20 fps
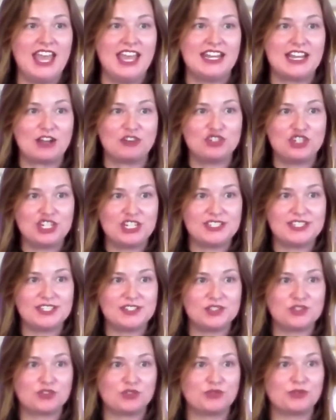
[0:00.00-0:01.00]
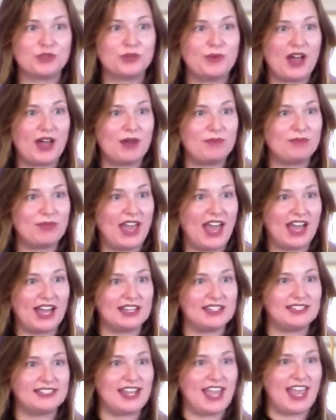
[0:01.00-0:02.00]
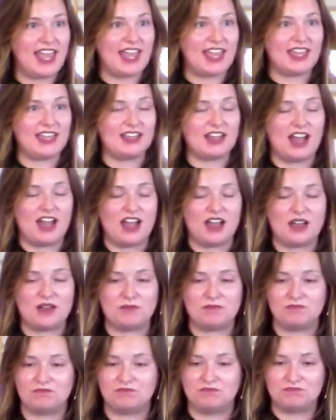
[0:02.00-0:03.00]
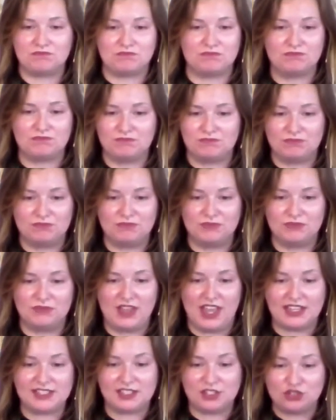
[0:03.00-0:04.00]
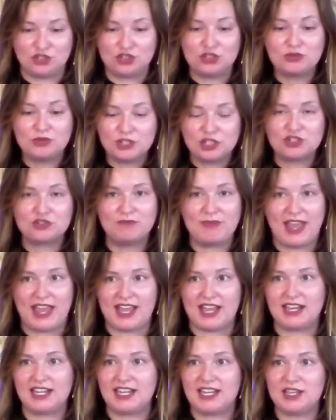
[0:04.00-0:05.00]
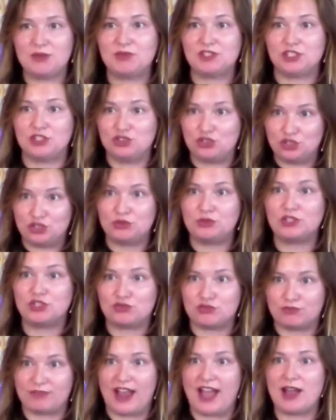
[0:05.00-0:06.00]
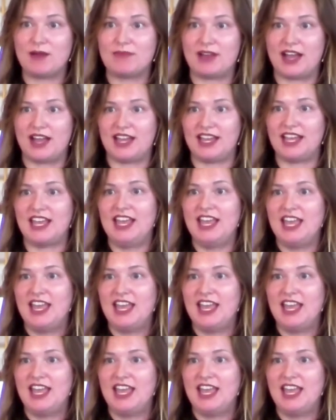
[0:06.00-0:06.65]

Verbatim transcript: Now, Jesus grew up as a, um, as a Jewish man, and he was a Jewish rabbi.